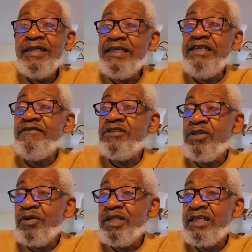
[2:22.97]
Even
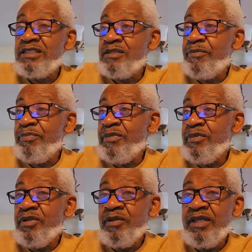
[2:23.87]
though it has to
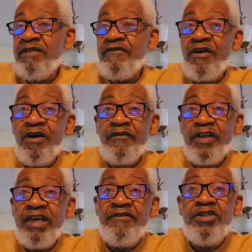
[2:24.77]
involve
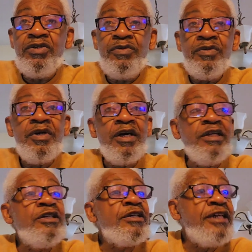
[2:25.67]
giving you a
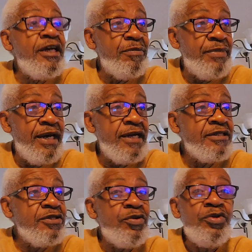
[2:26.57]
little kickback
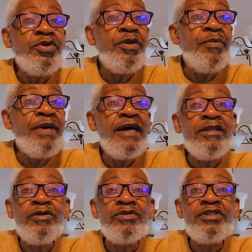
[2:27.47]
so you can buy
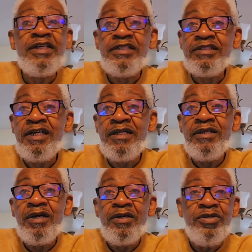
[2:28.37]
those things that
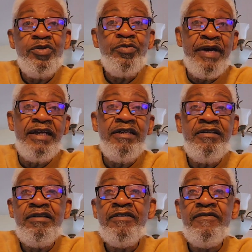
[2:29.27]
you made
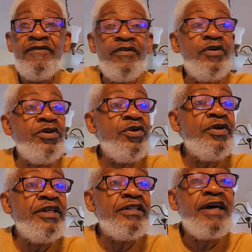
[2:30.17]
for
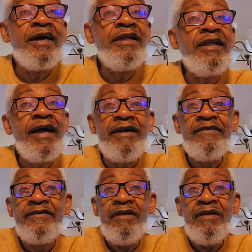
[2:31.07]
your entire life.